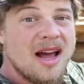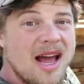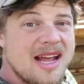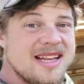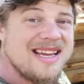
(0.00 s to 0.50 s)

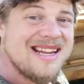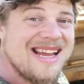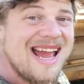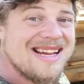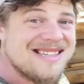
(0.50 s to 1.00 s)
I had to get a
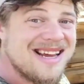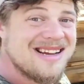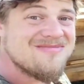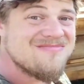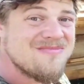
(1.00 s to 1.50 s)
gas
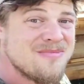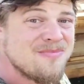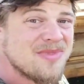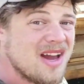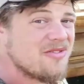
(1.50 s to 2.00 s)
tank.
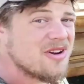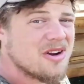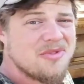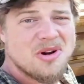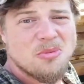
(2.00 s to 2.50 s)
I figure
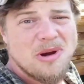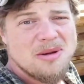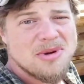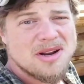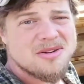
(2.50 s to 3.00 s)
if you're going to pay
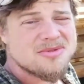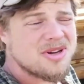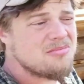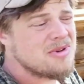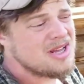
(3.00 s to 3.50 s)
money on
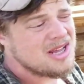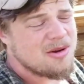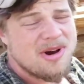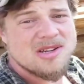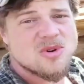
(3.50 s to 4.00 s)
something, it
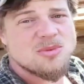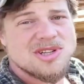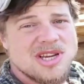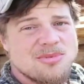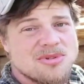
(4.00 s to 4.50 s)
might as well be
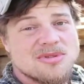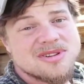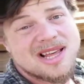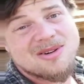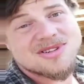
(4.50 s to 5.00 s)
cheaper.
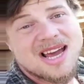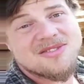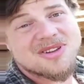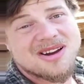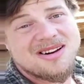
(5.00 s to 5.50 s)
That was
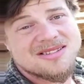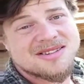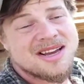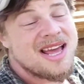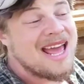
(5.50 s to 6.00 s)
half the cost.
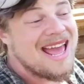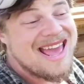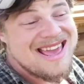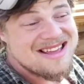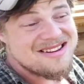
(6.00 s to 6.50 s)

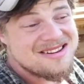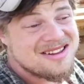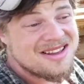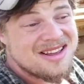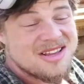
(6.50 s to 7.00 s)
And
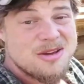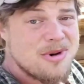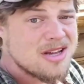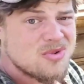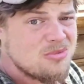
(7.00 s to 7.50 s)
you
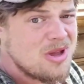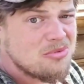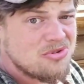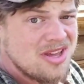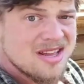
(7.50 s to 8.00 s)
might as well be able
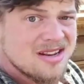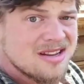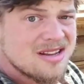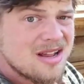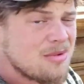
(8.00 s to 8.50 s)
to see it.
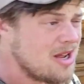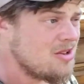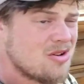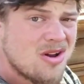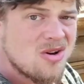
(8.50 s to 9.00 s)
I mean, hey,
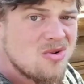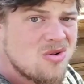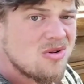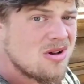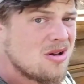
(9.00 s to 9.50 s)
looking
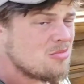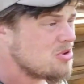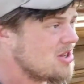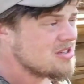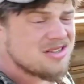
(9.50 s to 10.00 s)
cool.
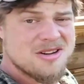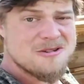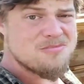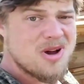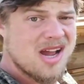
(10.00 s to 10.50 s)
Plus,
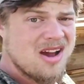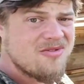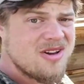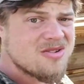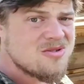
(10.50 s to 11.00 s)
bug out
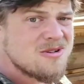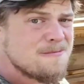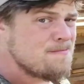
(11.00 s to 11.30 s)
vehicle.